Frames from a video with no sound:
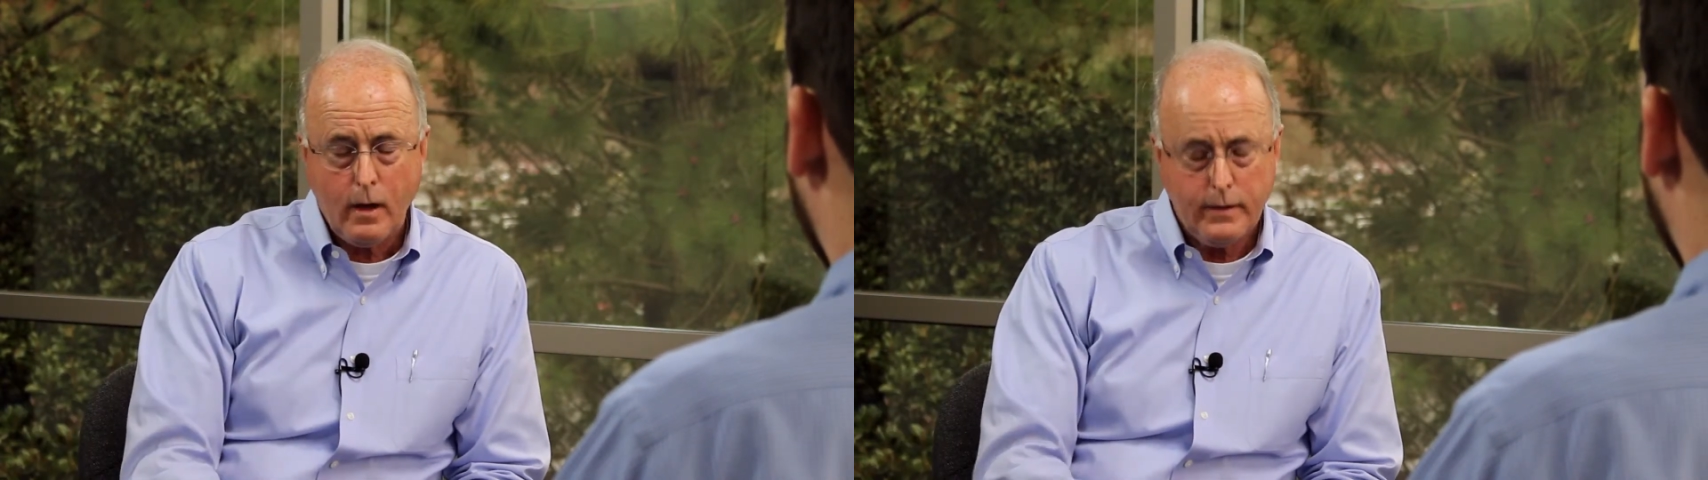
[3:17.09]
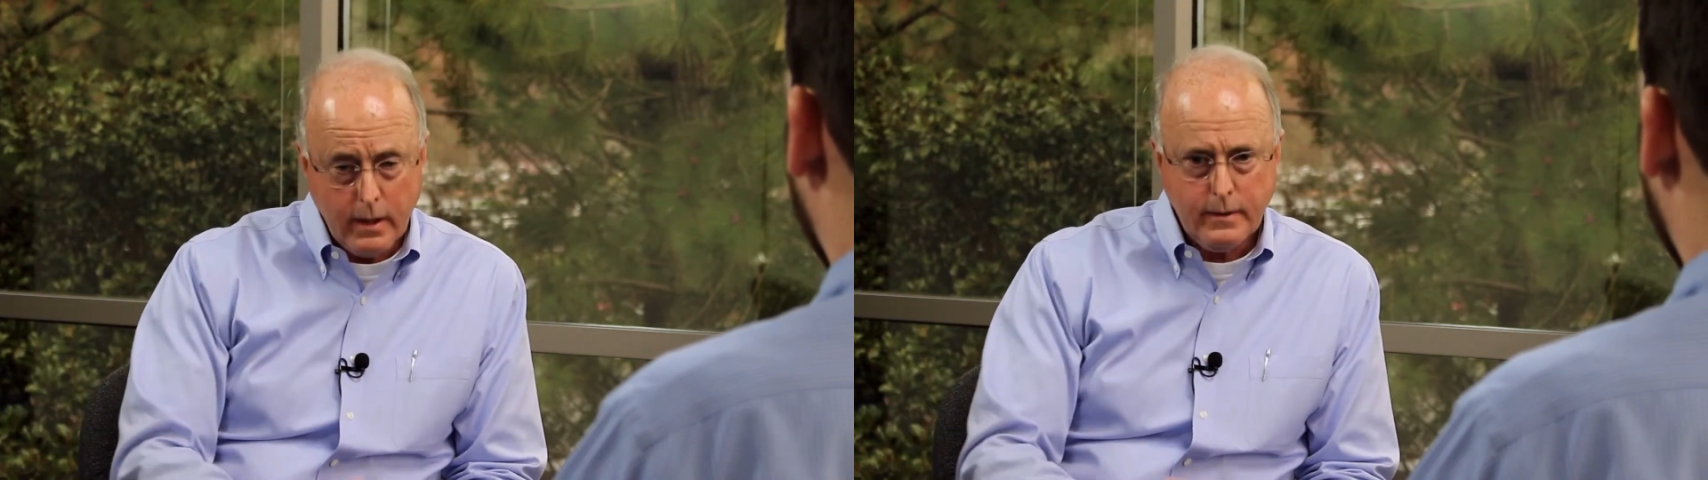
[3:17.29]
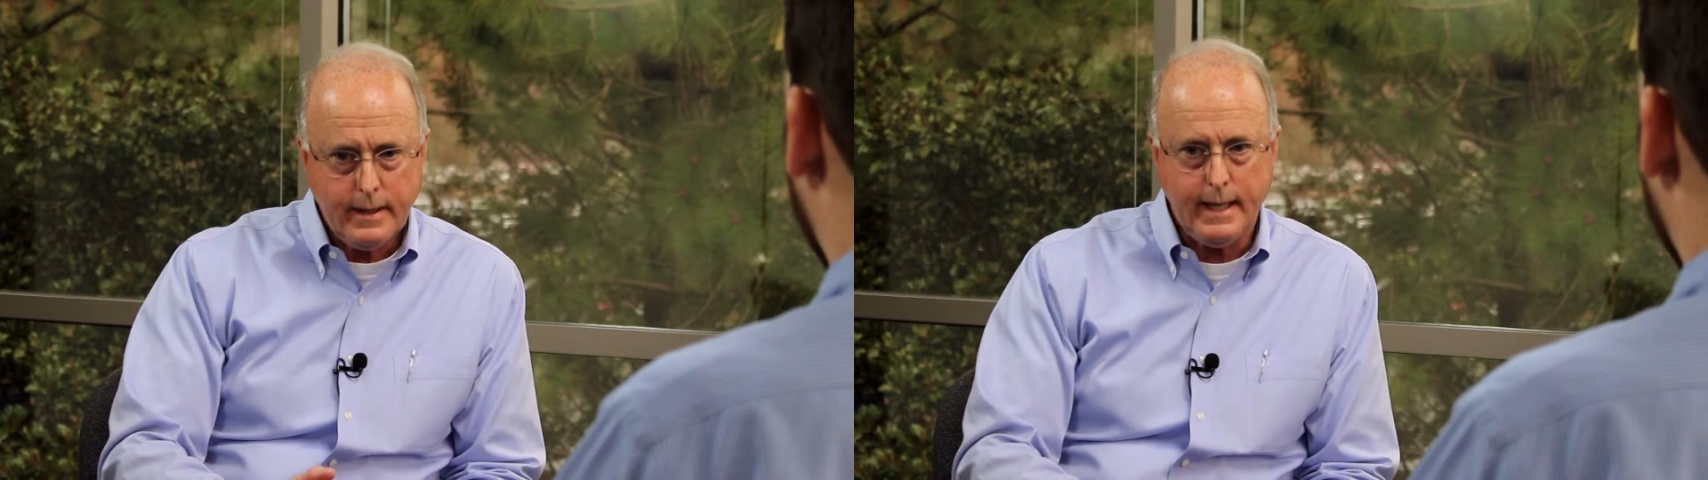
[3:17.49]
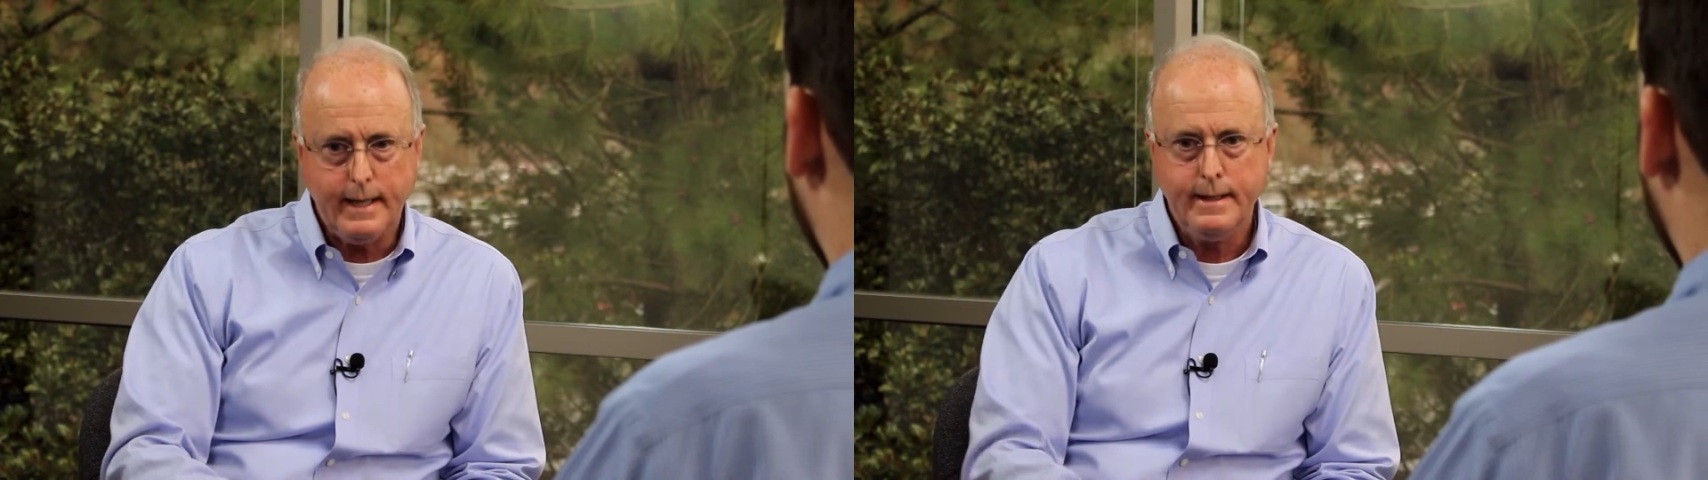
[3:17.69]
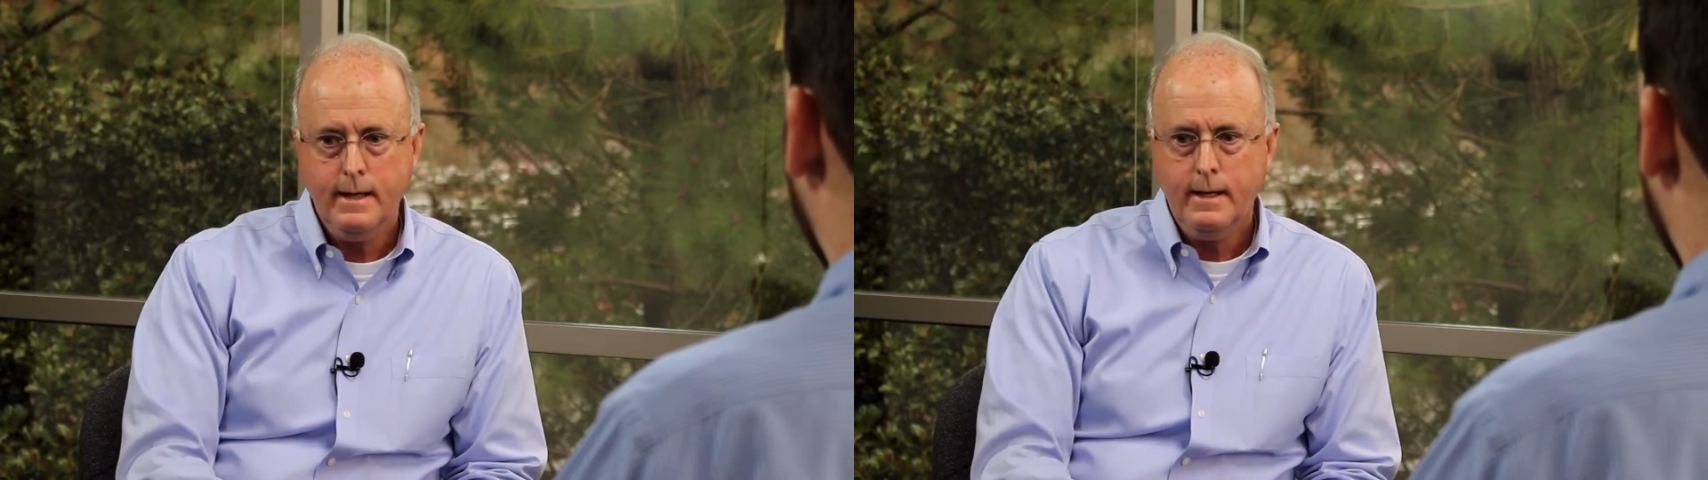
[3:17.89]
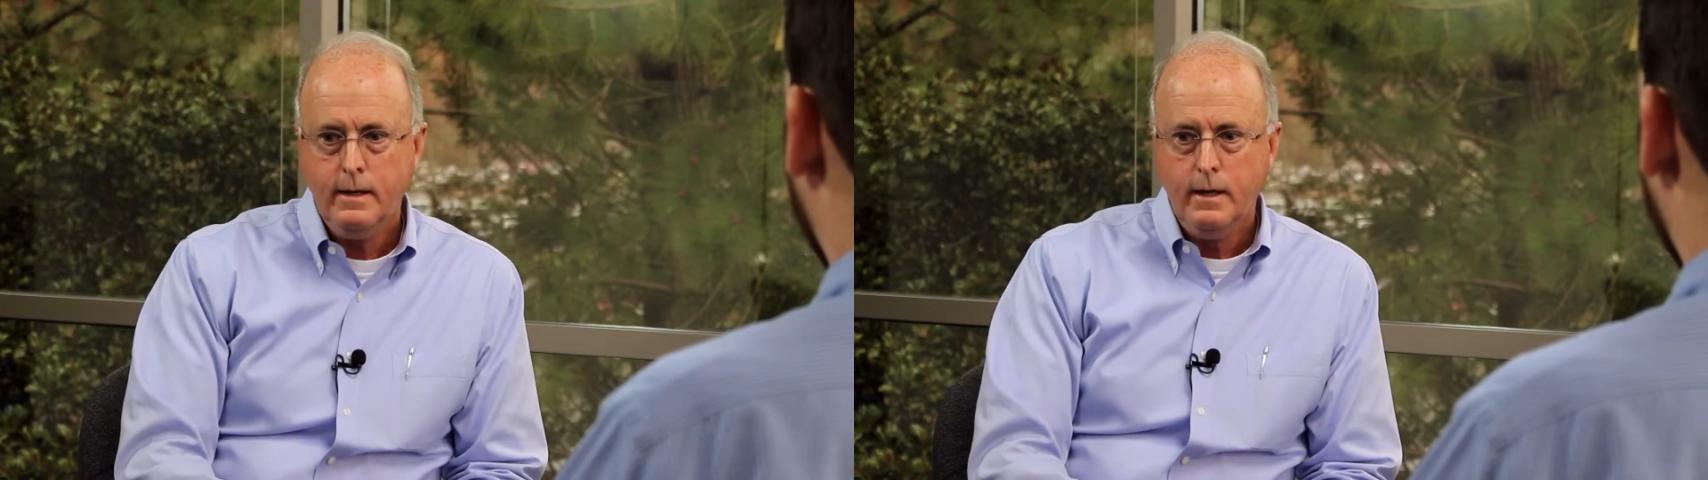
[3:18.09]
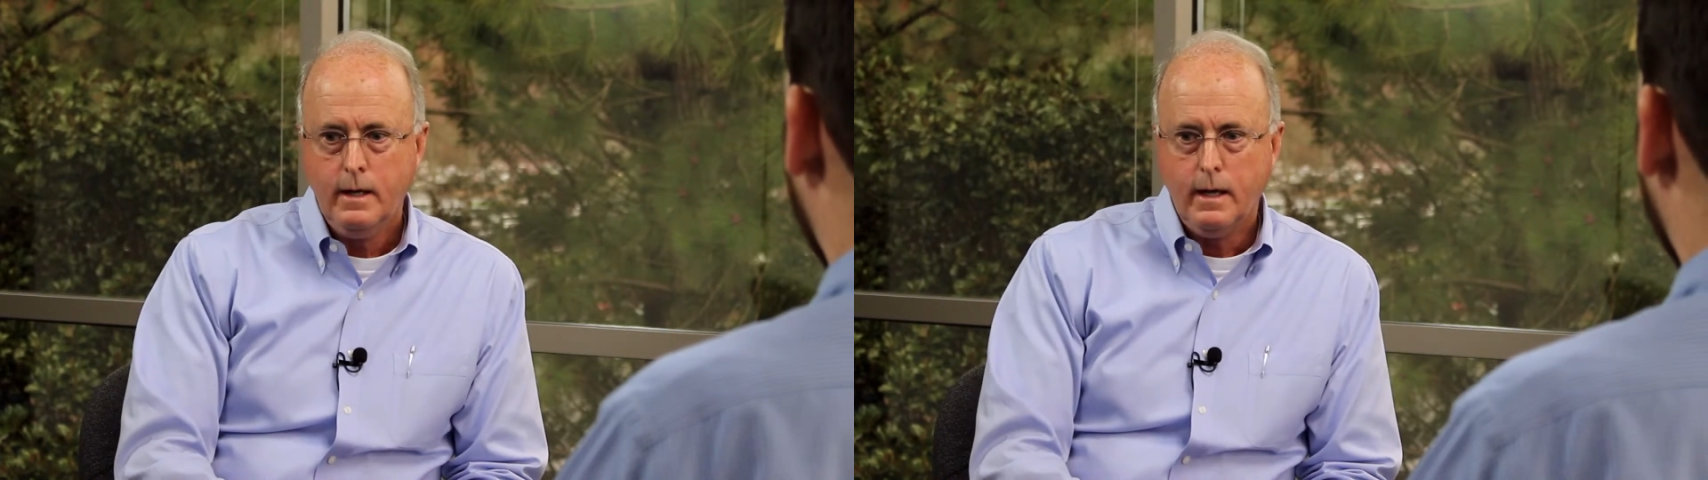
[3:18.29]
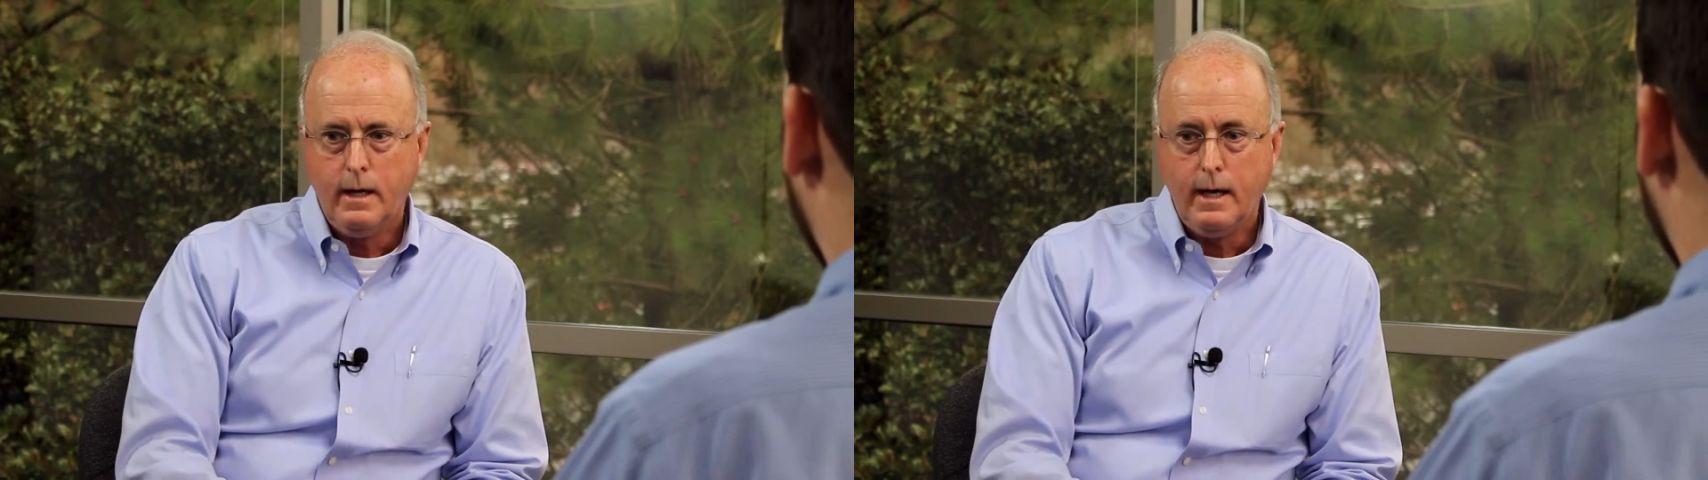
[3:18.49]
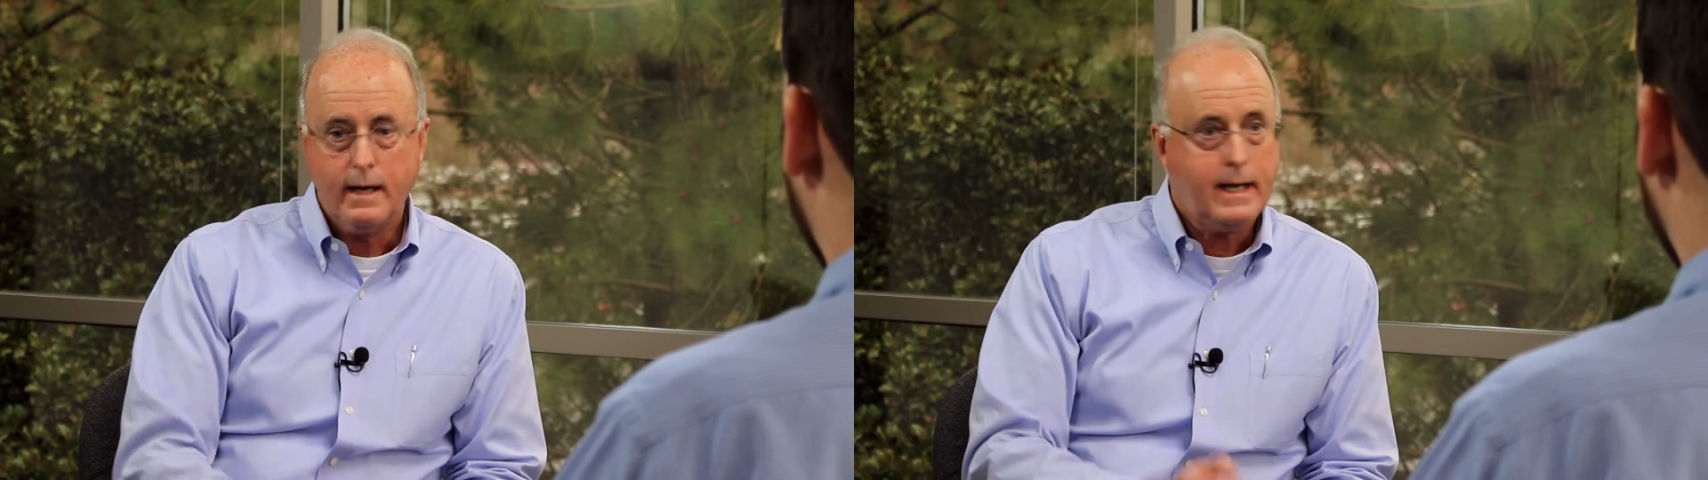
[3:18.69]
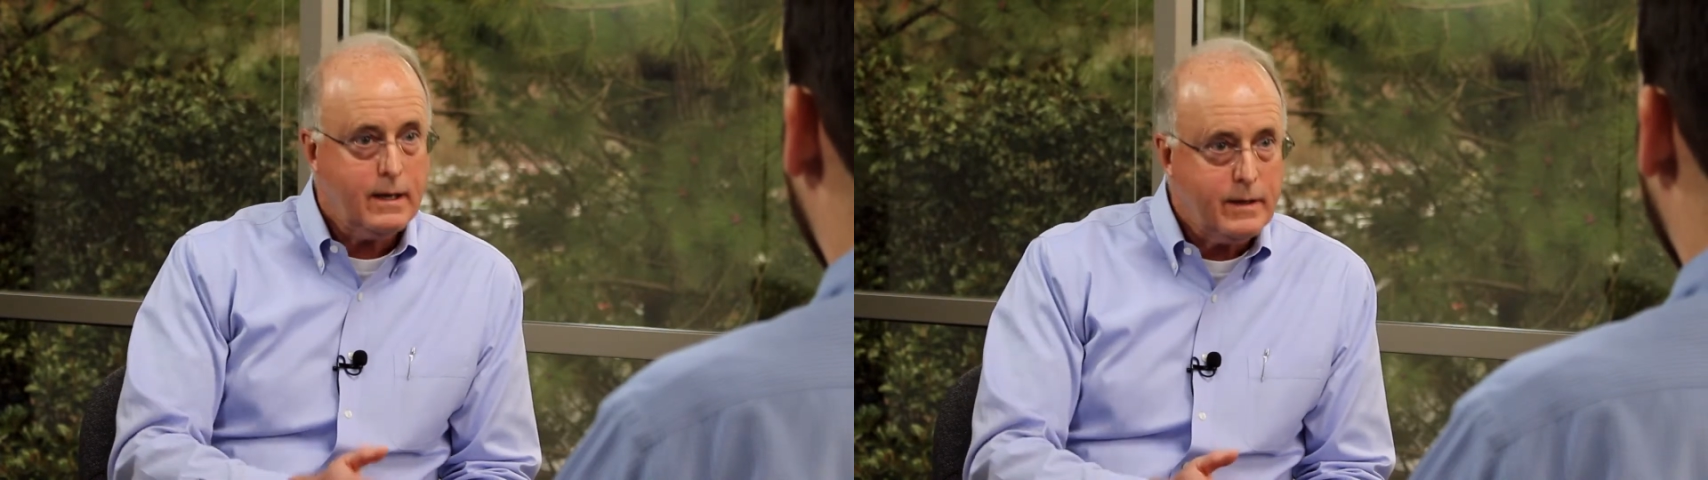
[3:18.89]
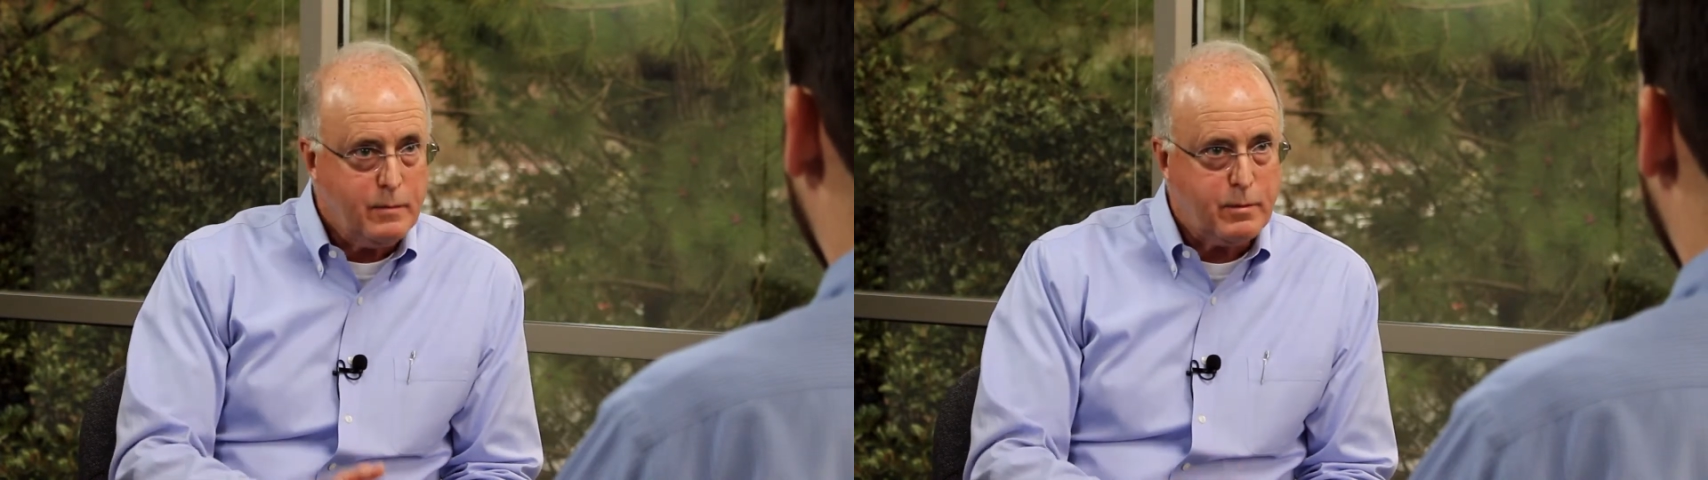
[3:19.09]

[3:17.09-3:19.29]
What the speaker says: On the other hand, accounting